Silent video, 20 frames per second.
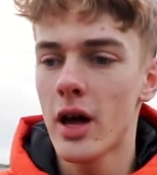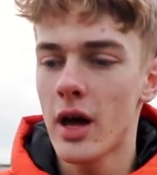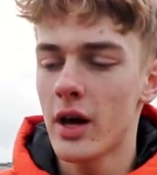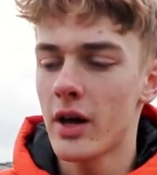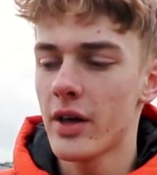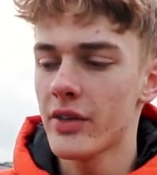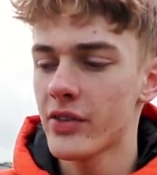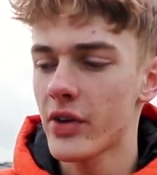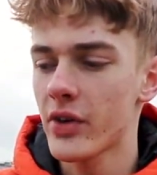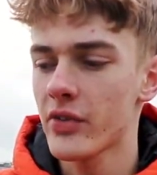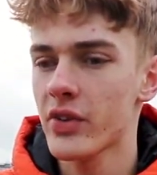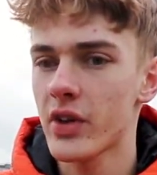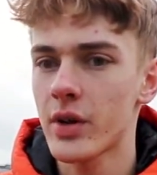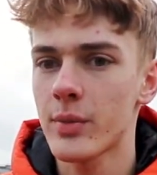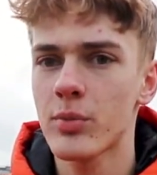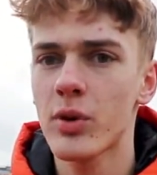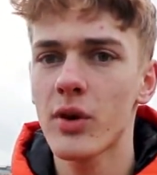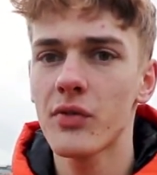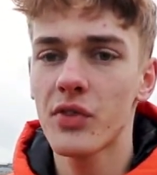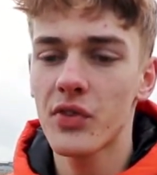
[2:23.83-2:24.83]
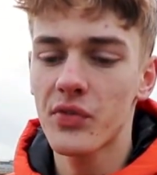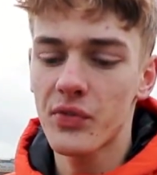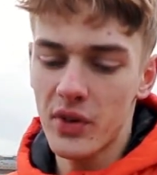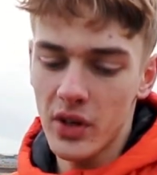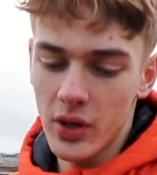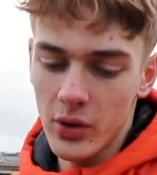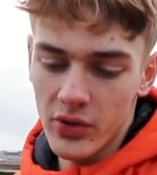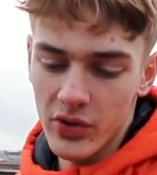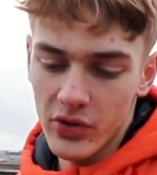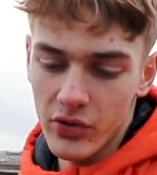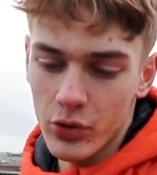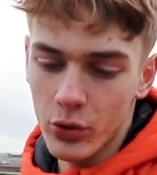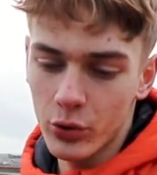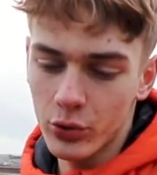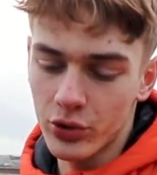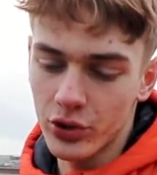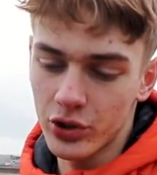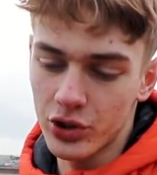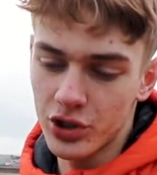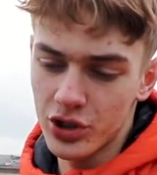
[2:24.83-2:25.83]
As I've said in previous videos, it's cool
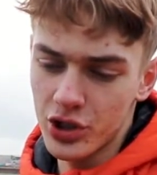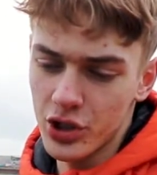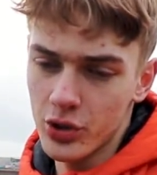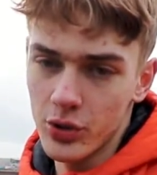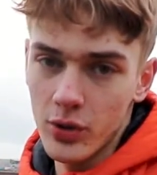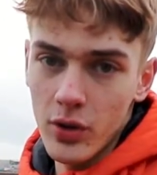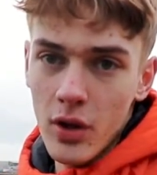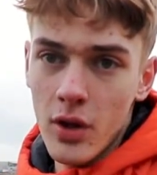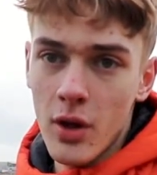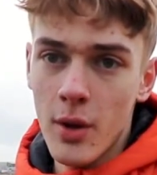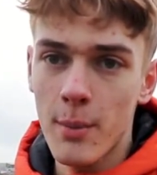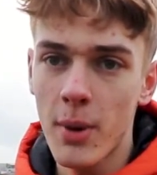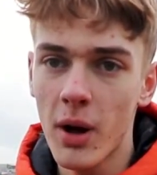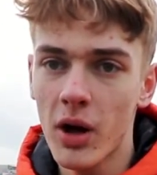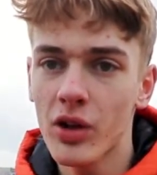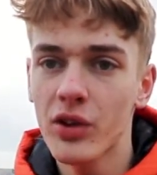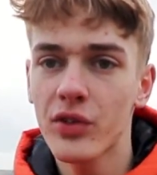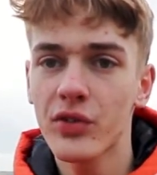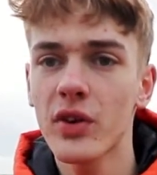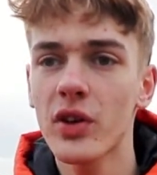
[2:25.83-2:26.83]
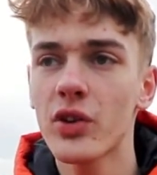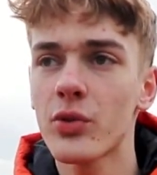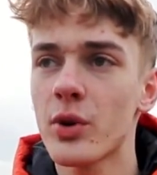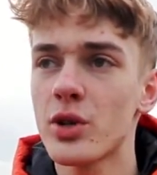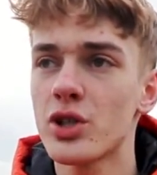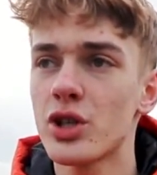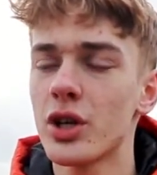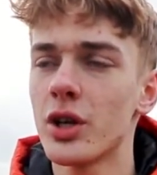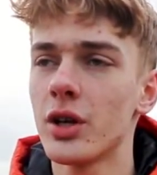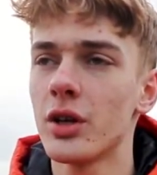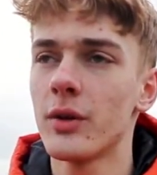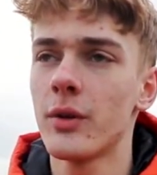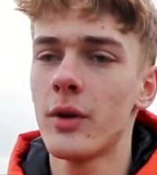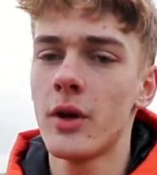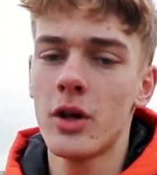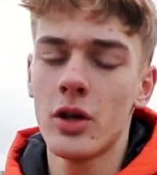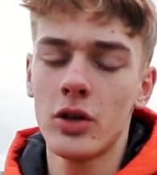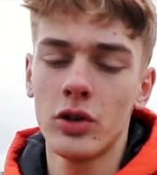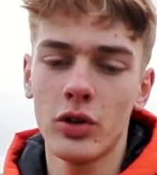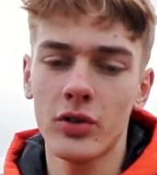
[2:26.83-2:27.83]
to shoot past things which are
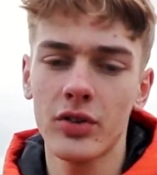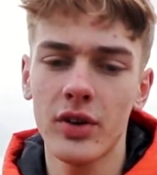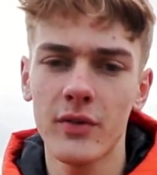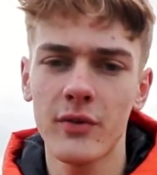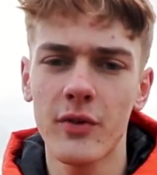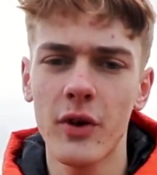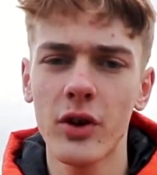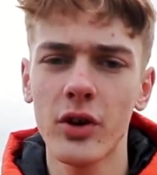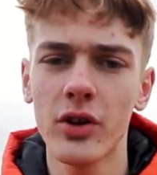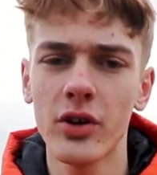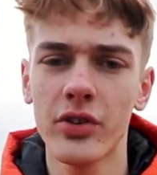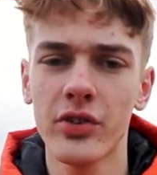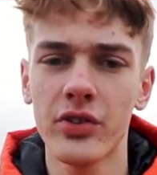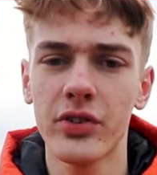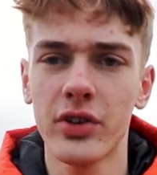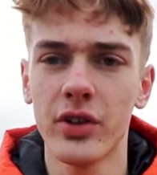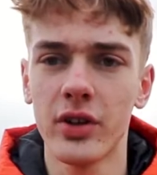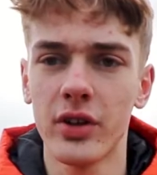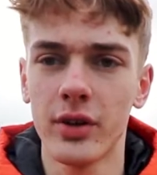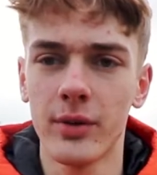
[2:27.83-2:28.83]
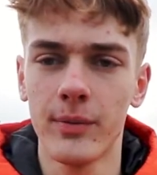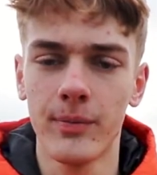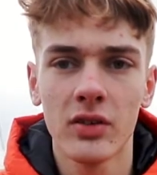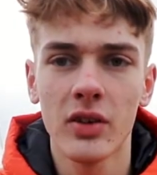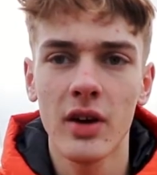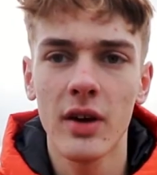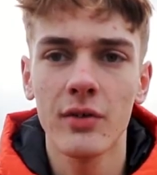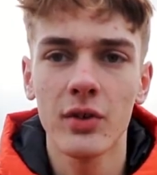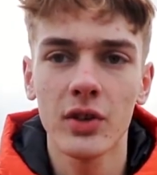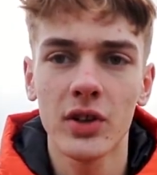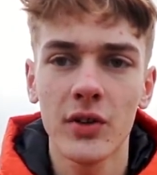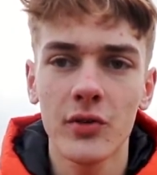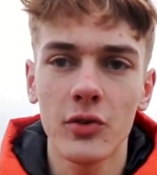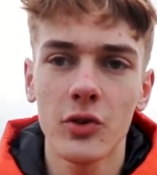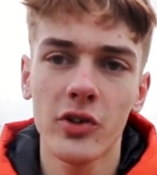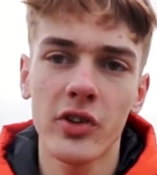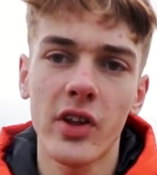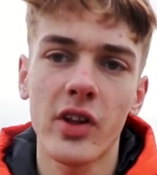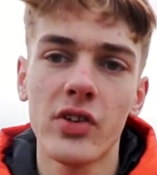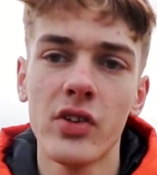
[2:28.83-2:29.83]
not in focus to give a
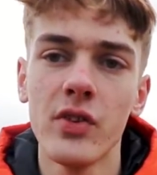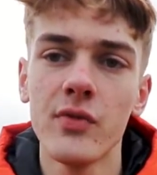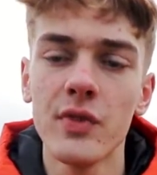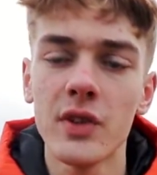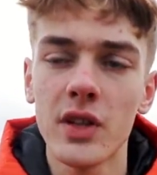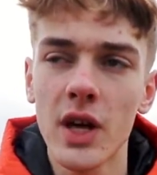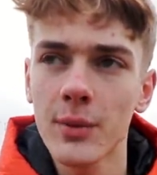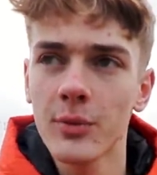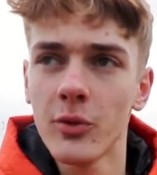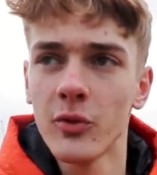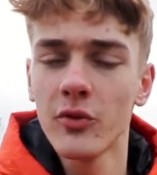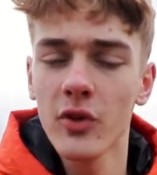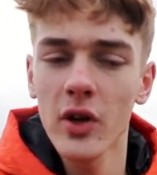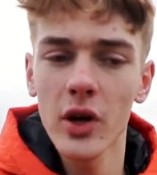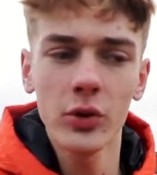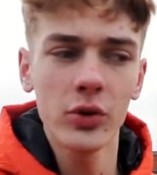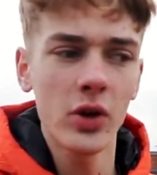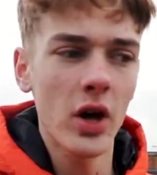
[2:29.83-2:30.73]
different sense of the depth of field.